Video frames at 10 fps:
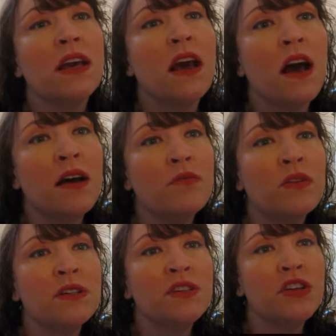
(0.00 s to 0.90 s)

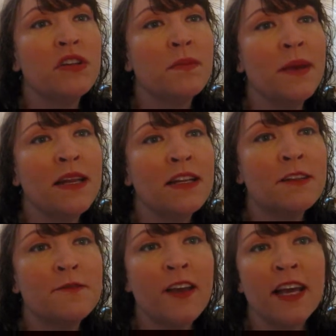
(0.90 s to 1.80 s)
Once you're in the
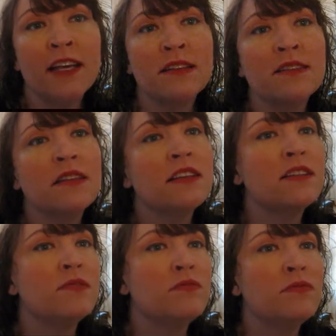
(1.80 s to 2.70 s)
maintenance phase,
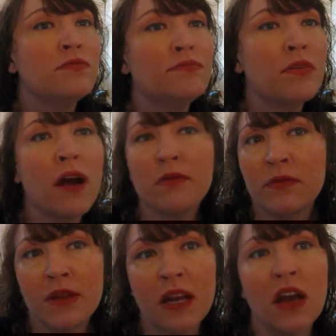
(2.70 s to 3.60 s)
it's
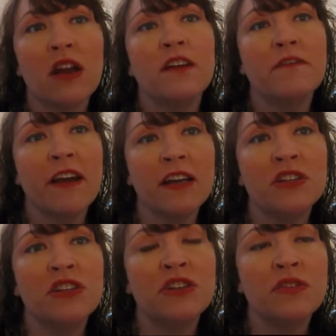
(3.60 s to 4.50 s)
probably not going to
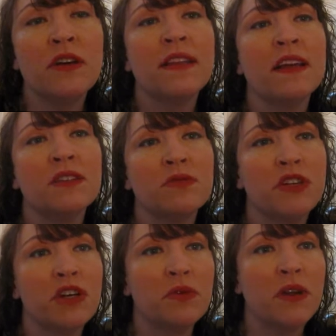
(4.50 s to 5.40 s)
affect you, and that's when
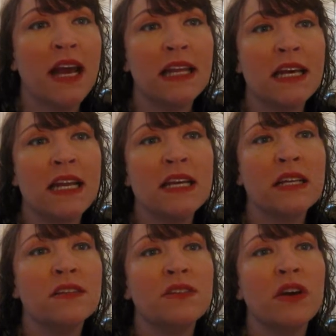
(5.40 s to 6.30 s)
you're going to want to add that
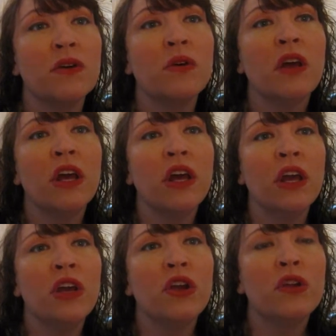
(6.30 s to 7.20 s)
in. So
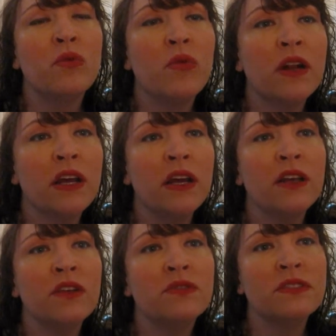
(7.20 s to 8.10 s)
you're going to want to
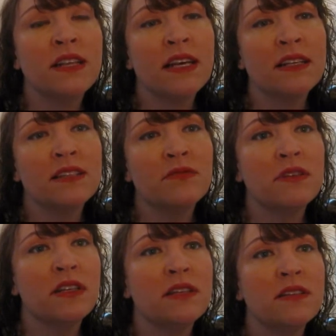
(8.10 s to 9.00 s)
use things
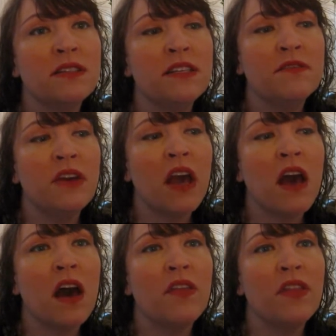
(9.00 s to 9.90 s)
with
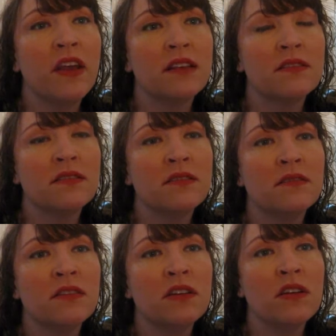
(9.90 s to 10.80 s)
stevia and things,
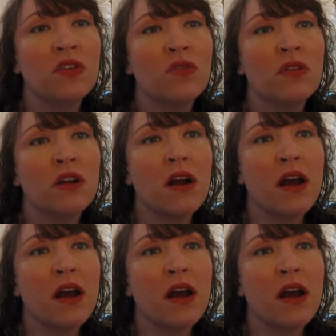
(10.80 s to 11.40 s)
or